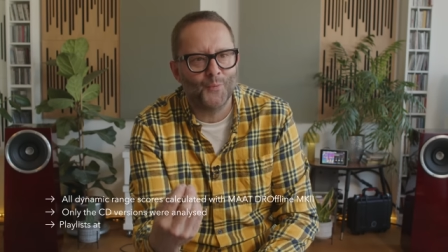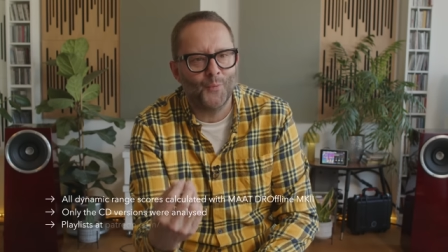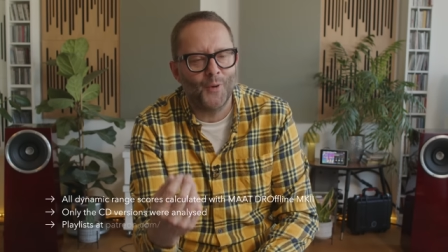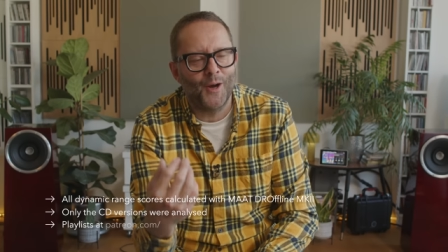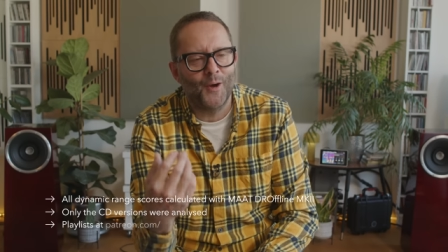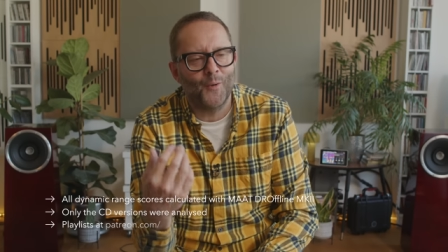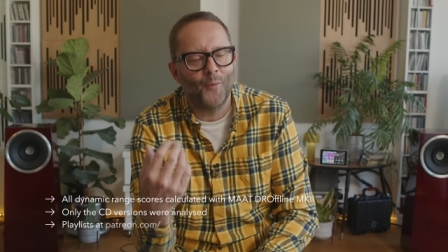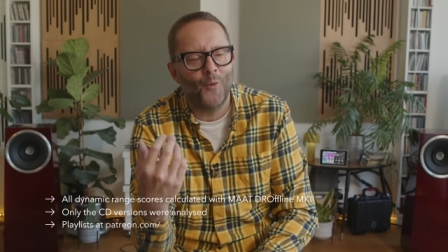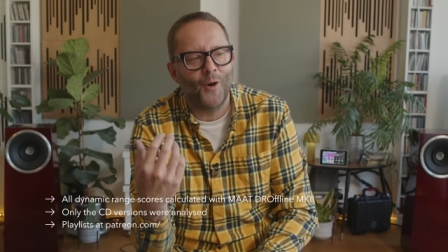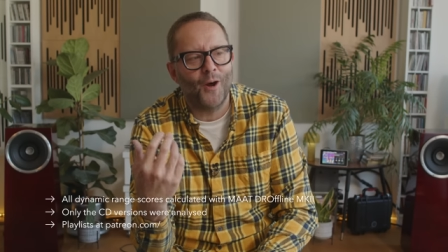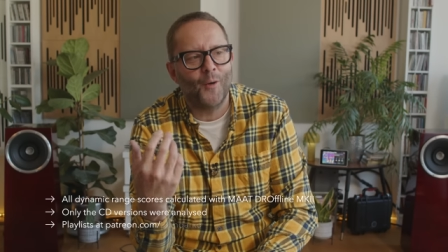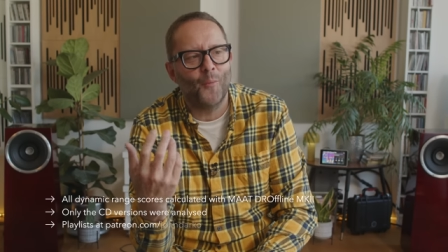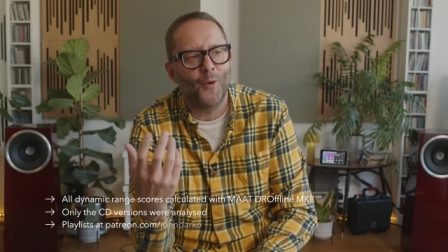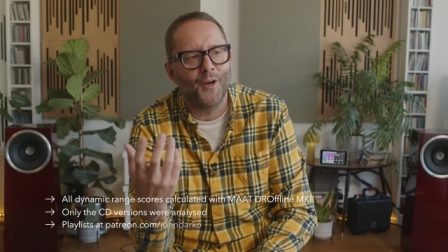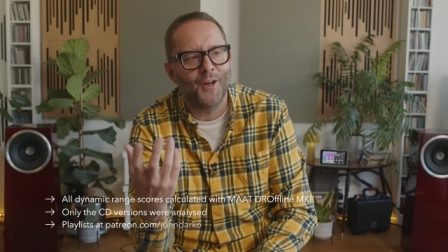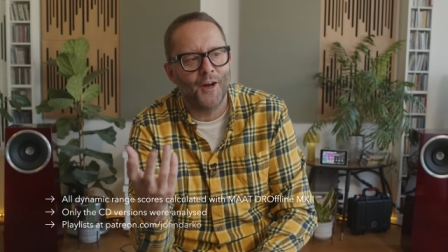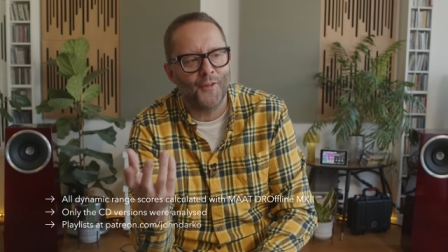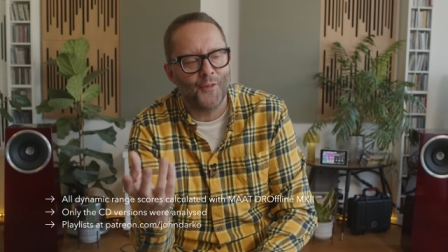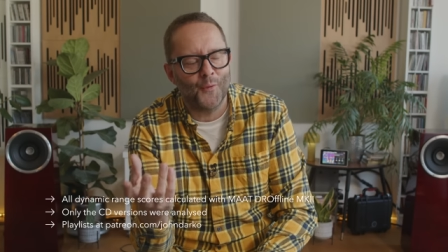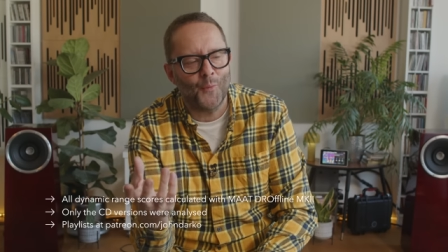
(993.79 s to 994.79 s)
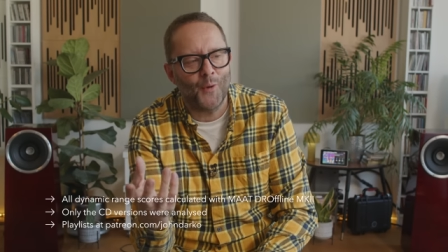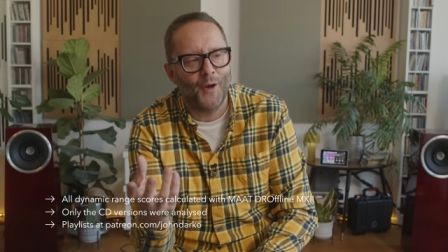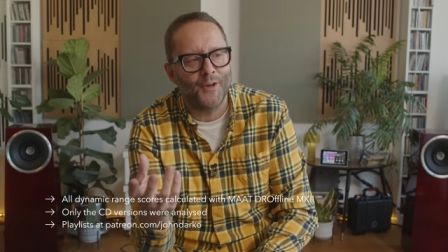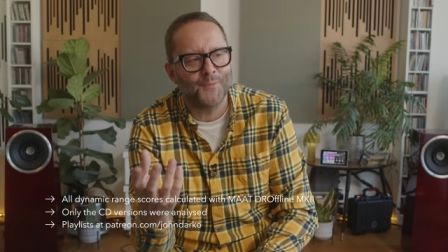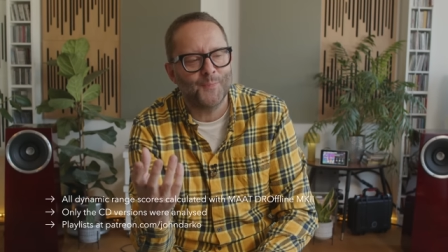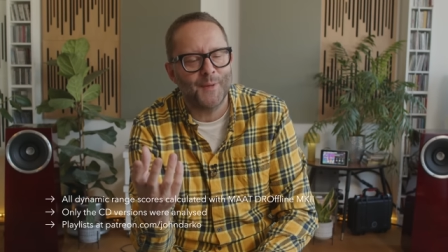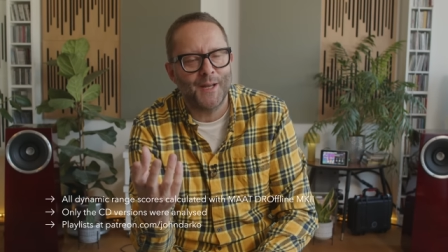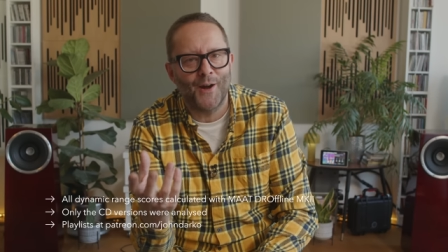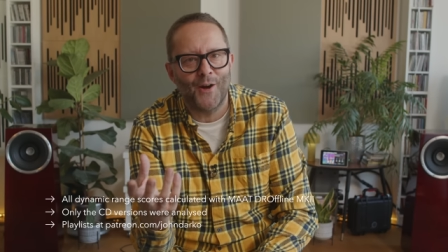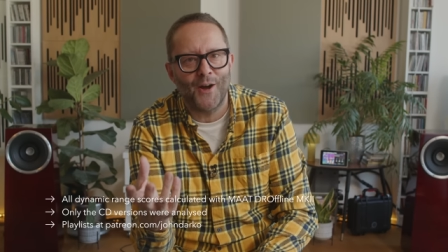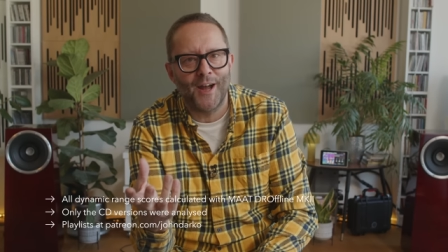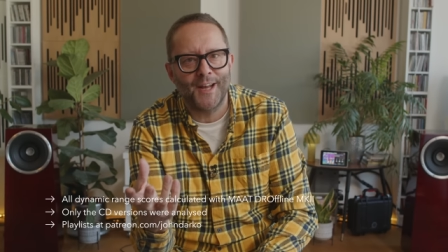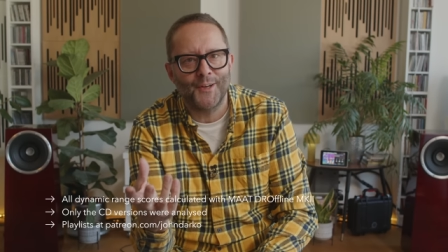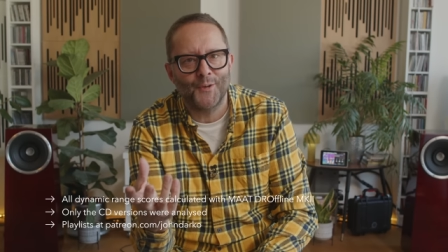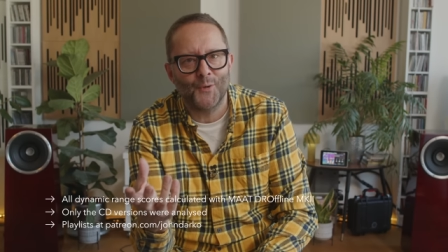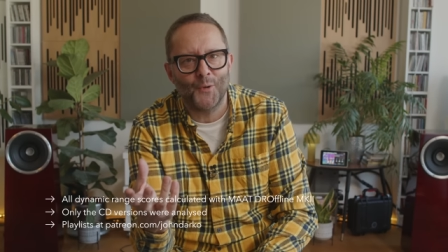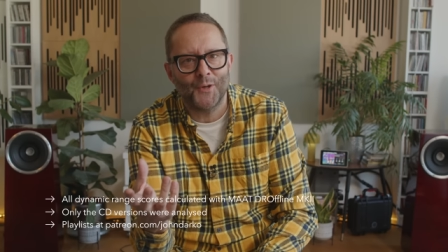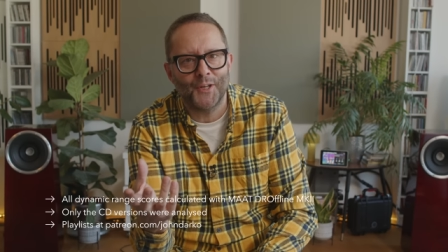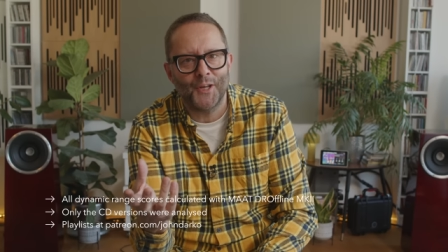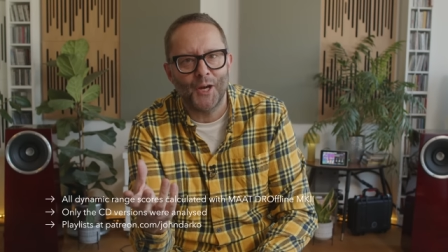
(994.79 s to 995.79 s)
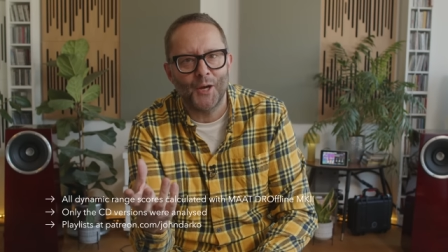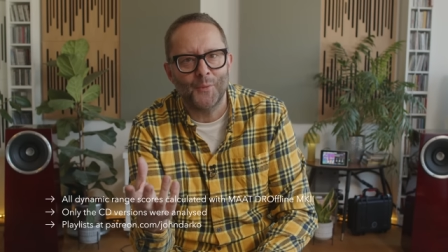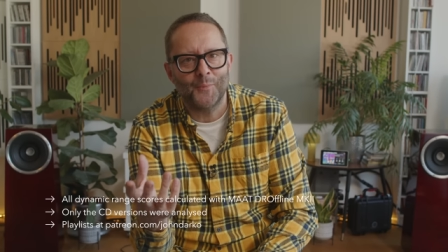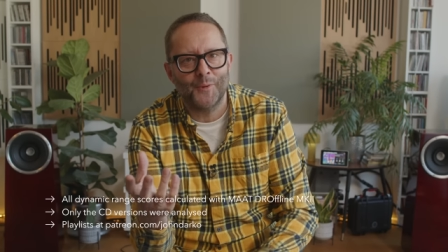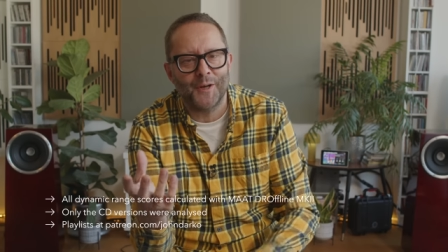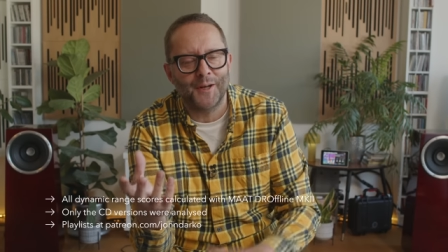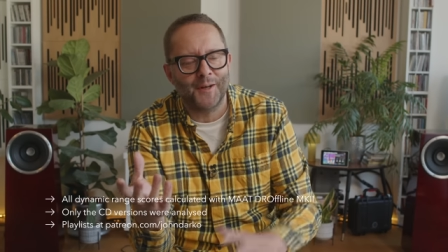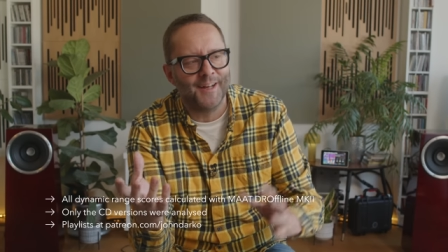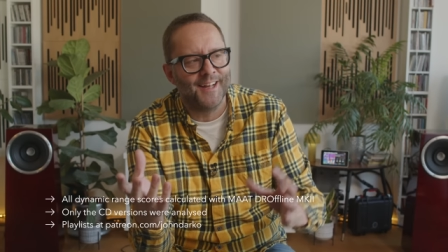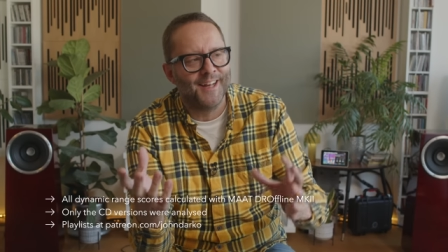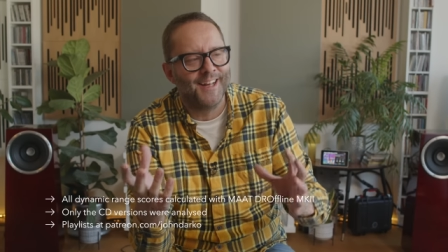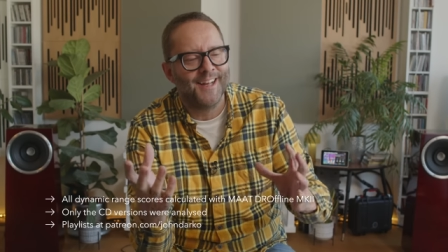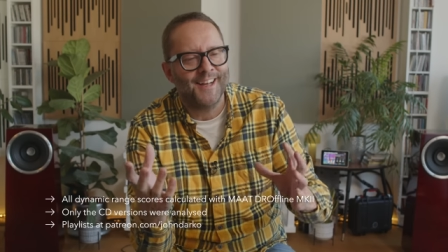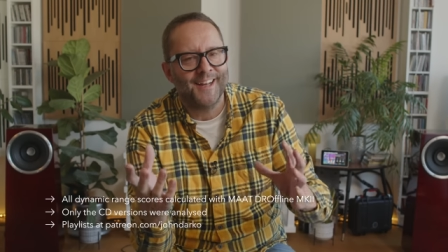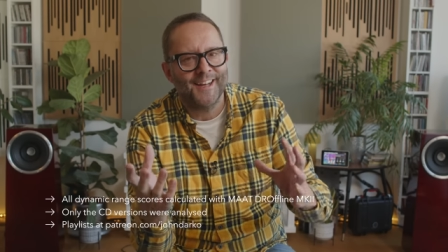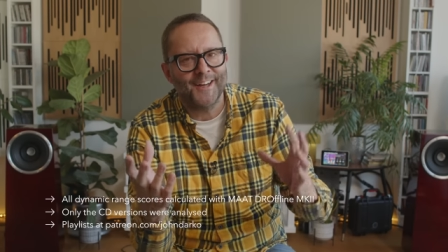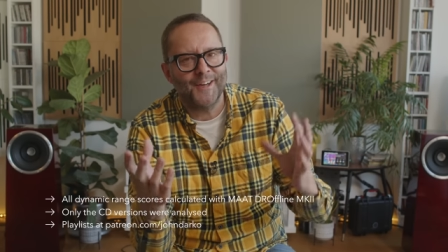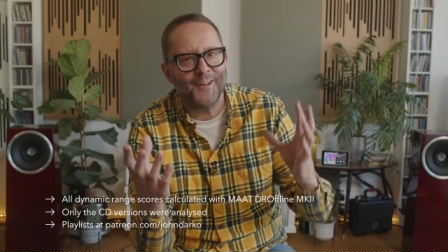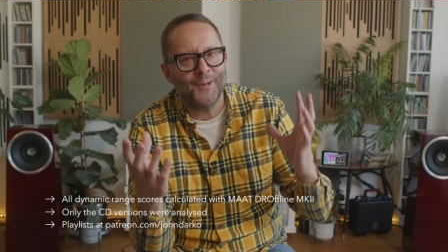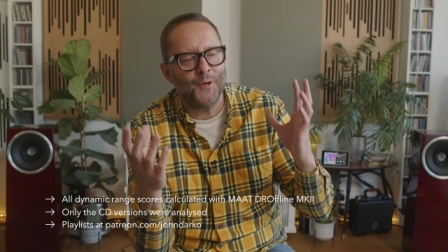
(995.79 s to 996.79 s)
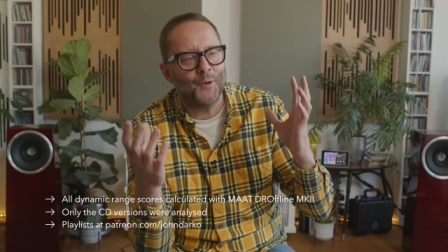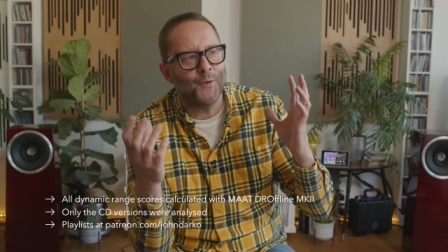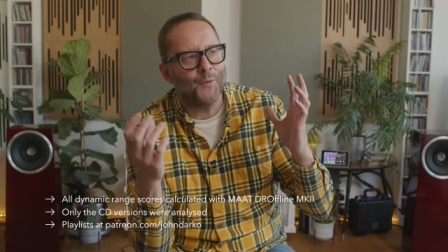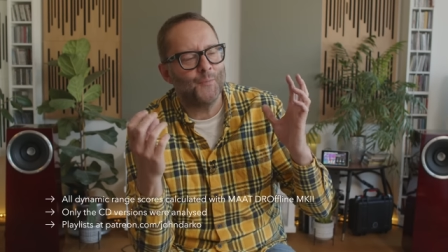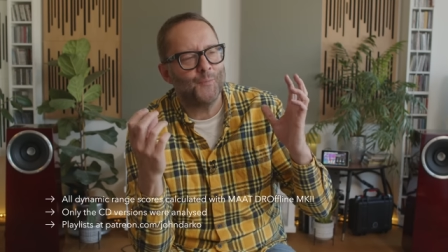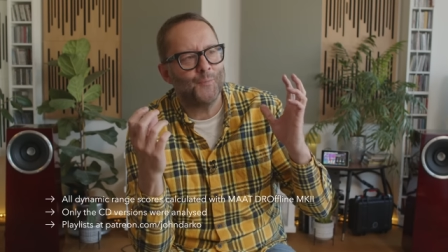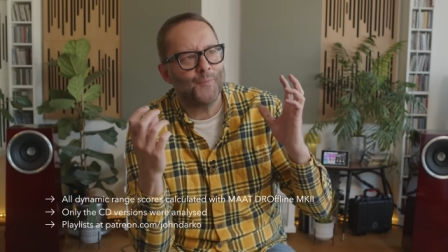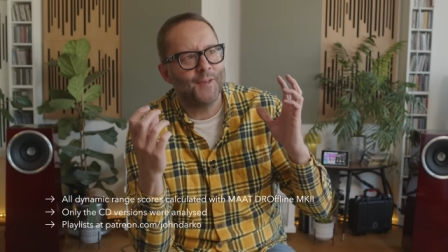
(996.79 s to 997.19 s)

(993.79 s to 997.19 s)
well, what would otherwise be high-end audio, but you know,